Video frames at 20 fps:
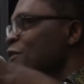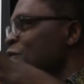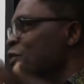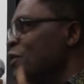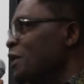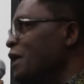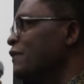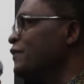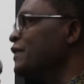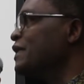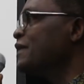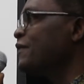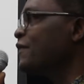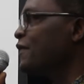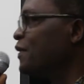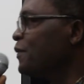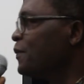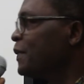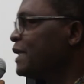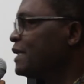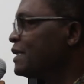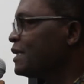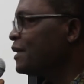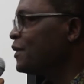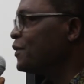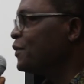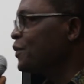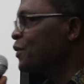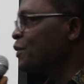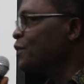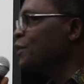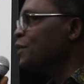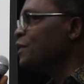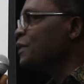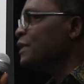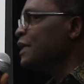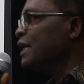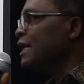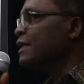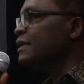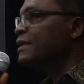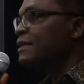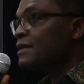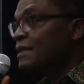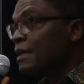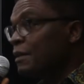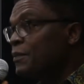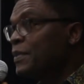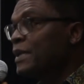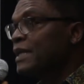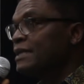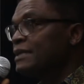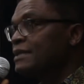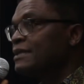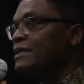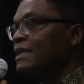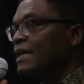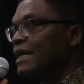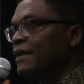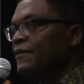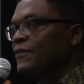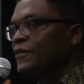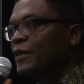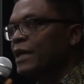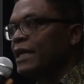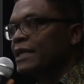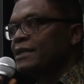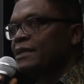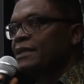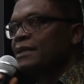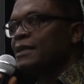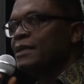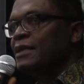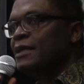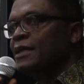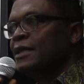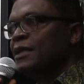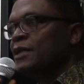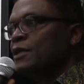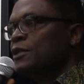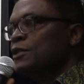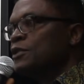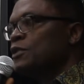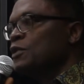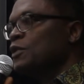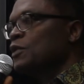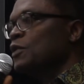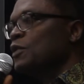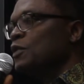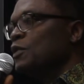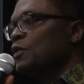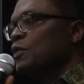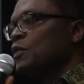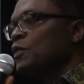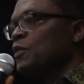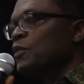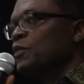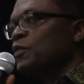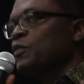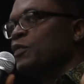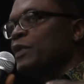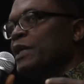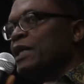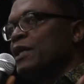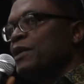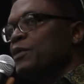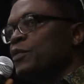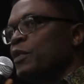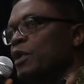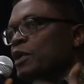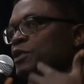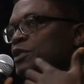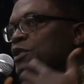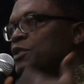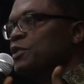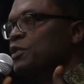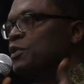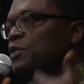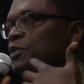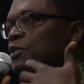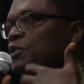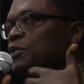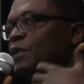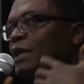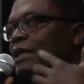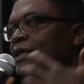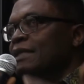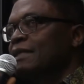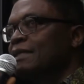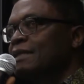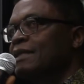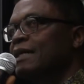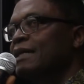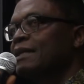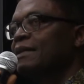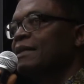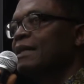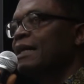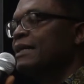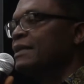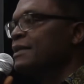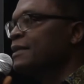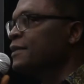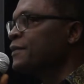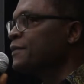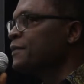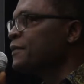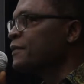also have a developmental role, and in some places they have worked. So we want you to understand that